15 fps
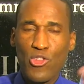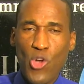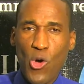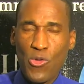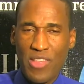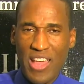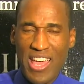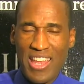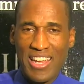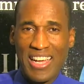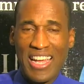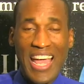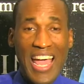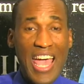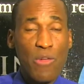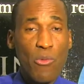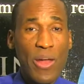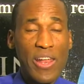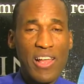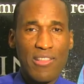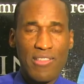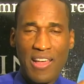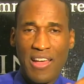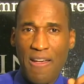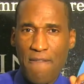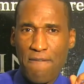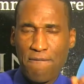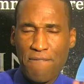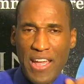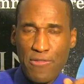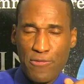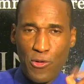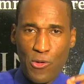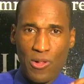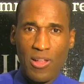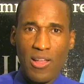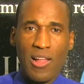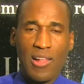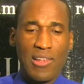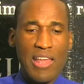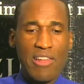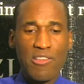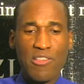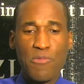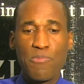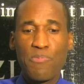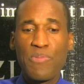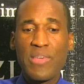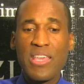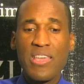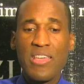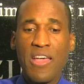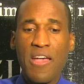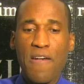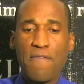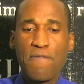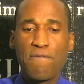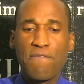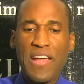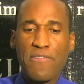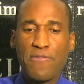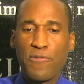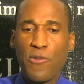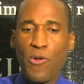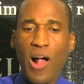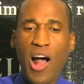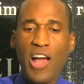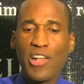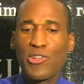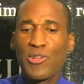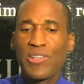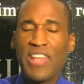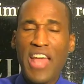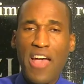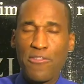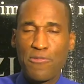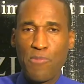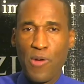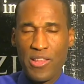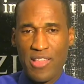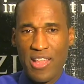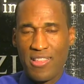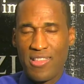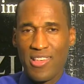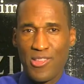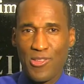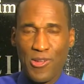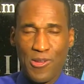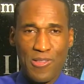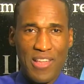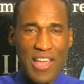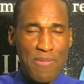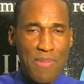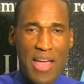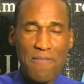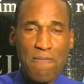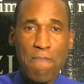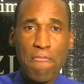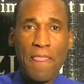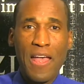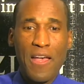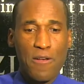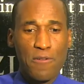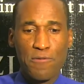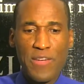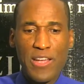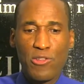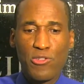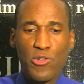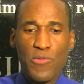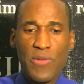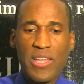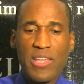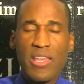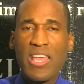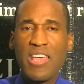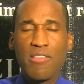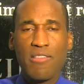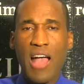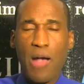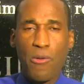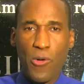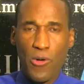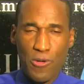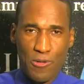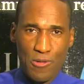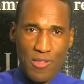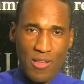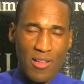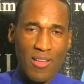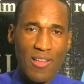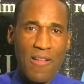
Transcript: chosen. And what else? Faithful. Let us be faithful unto death, brothers and sisters. Amen. Victory is ours.